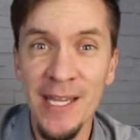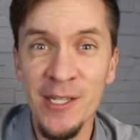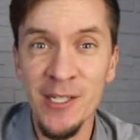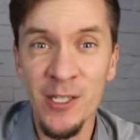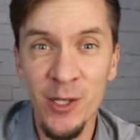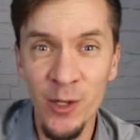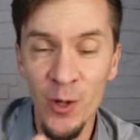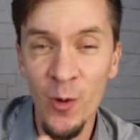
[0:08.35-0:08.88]

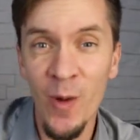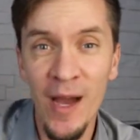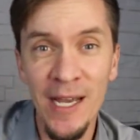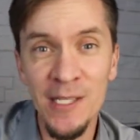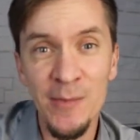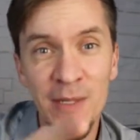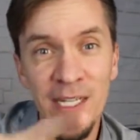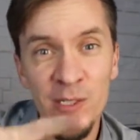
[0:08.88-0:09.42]
You know why?
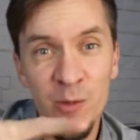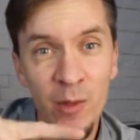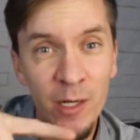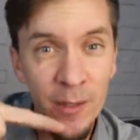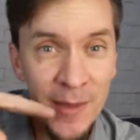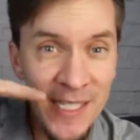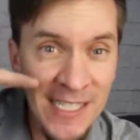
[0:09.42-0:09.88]
It's because we're going to be